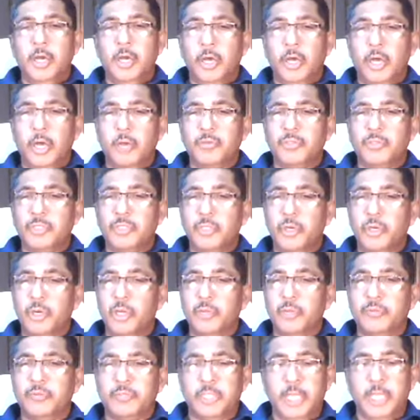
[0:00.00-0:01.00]
of
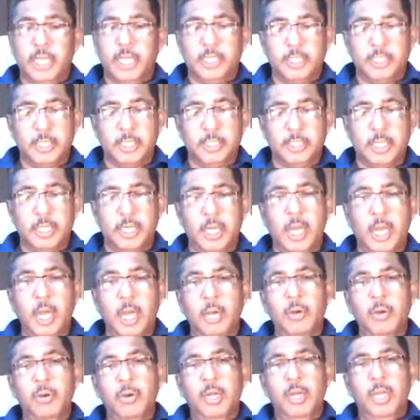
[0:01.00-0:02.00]
Saul of Tarsus, that
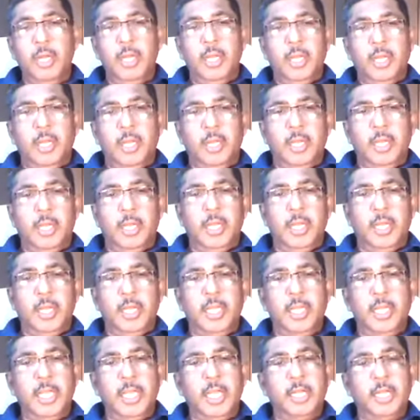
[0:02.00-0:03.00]
how uh,
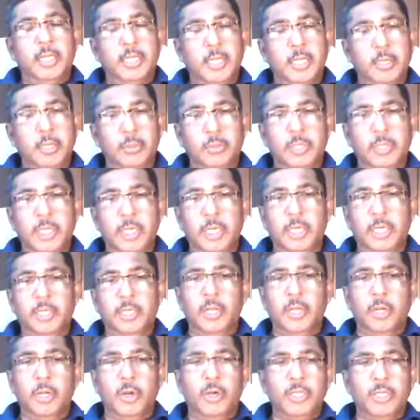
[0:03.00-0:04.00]
he encountered
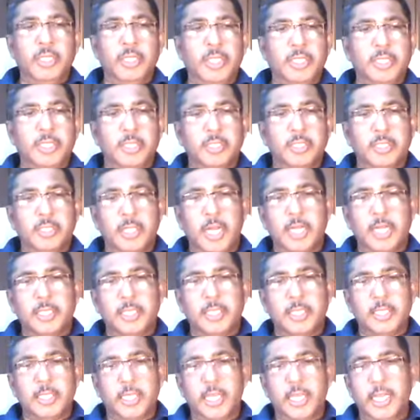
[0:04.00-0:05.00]
the Lord Jesus Christ
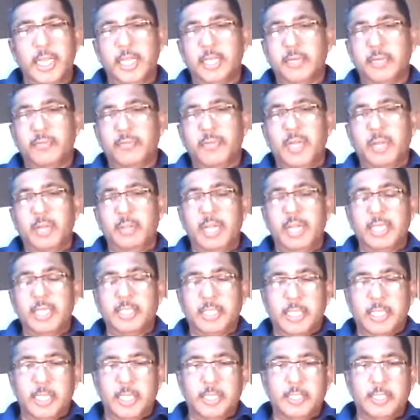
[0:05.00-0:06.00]
at the gate of
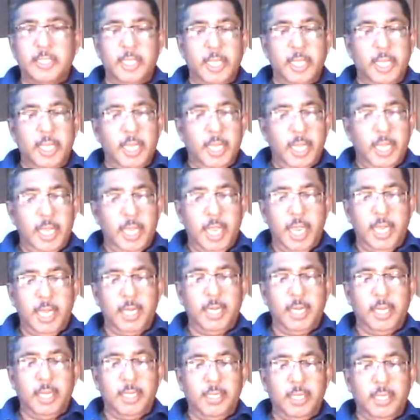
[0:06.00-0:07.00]
Damascus,
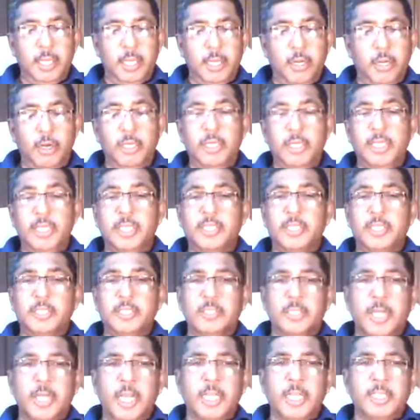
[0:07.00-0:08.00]
and the Lord
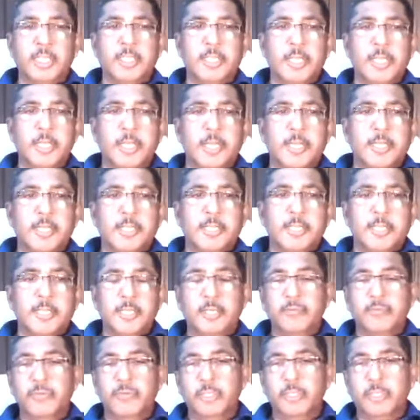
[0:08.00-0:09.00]
Jesus Christ
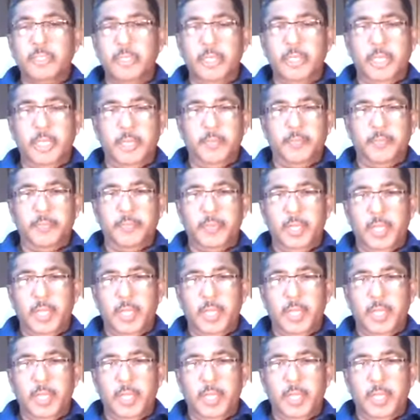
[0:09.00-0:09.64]
converted him.